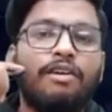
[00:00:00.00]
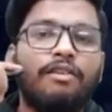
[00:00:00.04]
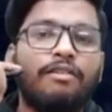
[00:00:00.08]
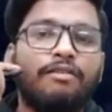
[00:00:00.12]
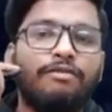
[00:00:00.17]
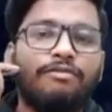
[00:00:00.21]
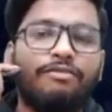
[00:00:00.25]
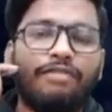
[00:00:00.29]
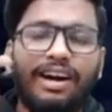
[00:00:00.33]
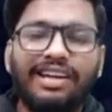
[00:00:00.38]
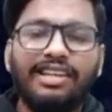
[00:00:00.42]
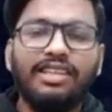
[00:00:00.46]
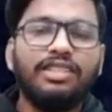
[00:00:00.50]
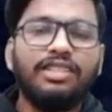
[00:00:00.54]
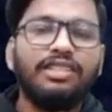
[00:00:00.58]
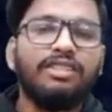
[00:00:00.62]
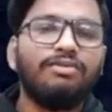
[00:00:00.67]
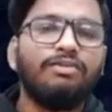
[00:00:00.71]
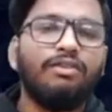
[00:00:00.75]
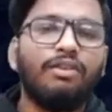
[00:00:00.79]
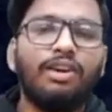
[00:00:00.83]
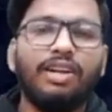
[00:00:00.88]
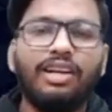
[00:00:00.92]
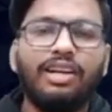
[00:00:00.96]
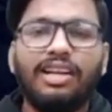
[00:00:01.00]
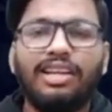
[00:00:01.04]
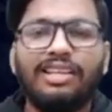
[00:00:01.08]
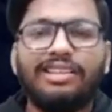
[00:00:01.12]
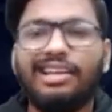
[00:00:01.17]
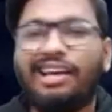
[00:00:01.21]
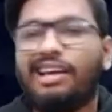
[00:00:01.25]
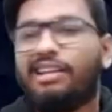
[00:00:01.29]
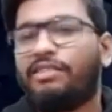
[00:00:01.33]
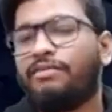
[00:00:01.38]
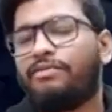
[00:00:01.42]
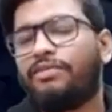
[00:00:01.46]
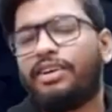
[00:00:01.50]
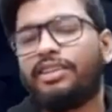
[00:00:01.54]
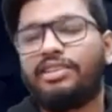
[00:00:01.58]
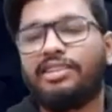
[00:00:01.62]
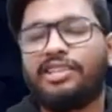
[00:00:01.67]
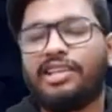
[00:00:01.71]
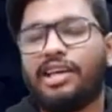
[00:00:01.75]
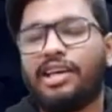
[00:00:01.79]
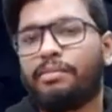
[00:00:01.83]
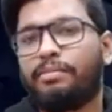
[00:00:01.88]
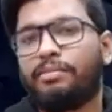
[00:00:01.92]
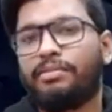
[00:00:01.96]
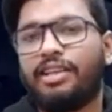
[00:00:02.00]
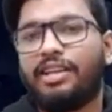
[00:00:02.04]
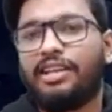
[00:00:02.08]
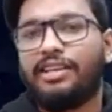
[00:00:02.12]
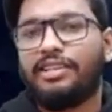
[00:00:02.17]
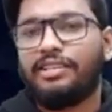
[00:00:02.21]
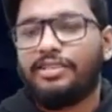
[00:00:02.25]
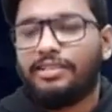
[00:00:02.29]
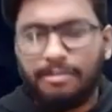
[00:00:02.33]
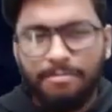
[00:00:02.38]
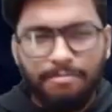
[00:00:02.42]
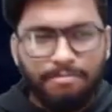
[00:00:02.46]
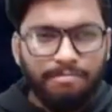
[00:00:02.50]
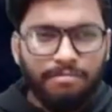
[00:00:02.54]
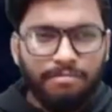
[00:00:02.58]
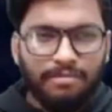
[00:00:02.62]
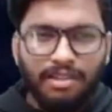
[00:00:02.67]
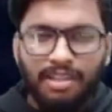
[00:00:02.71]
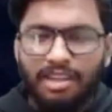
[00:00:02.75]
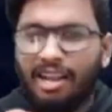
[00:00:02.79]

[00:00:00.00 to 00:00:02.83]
Find its focal length and find the type of the lens.